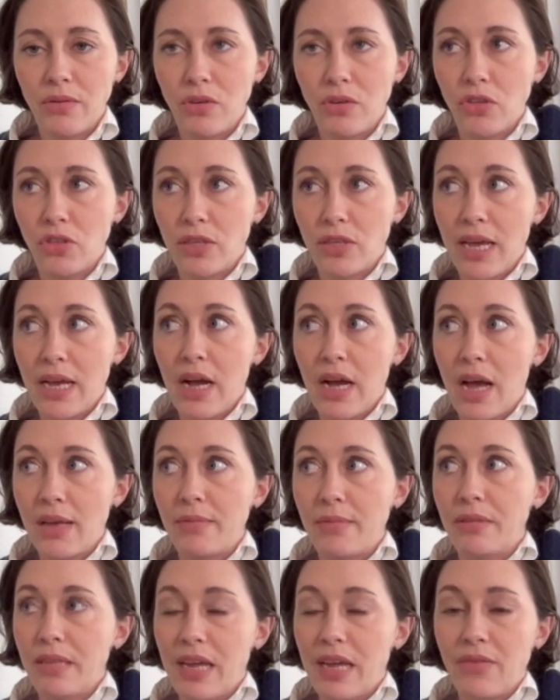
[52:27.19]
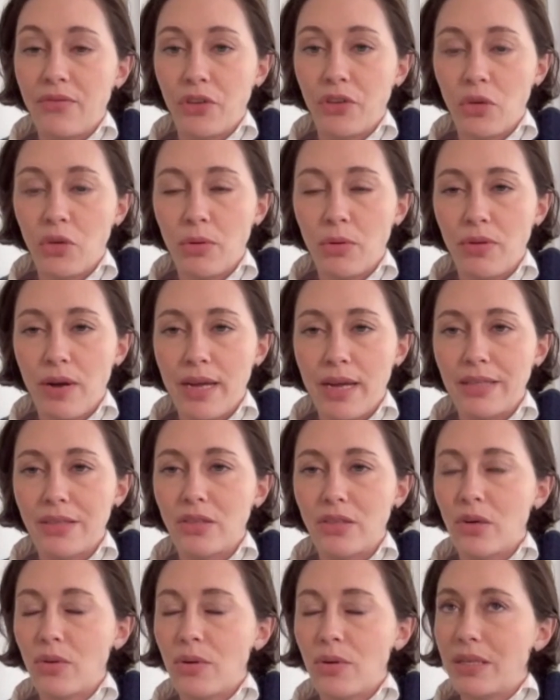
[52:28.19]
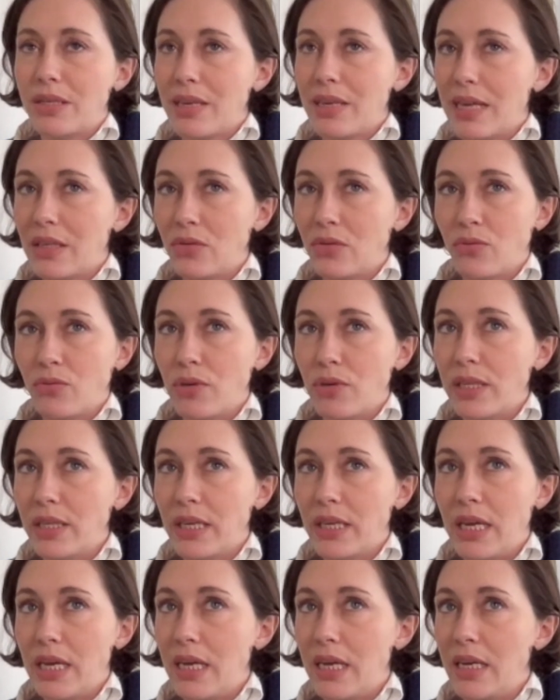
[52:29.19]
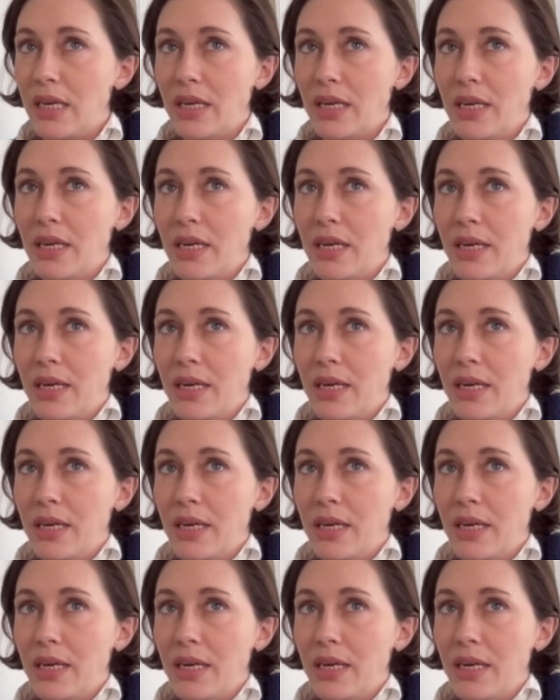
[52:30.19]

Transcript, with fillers: You're saying I stand for human rights. So it's it's really